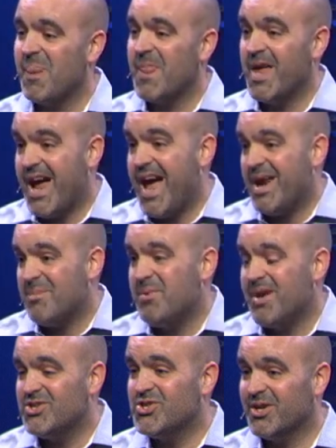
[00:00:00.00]
And I had a
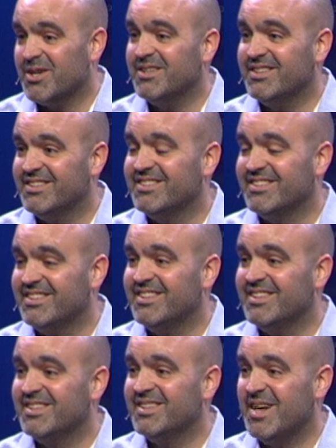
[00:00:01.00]
picture
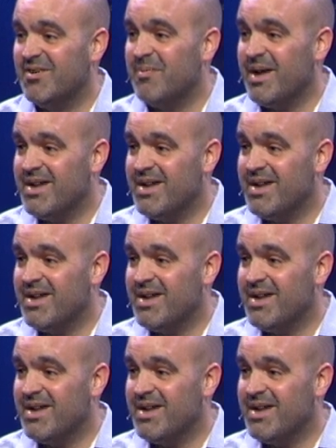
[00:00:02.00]
of my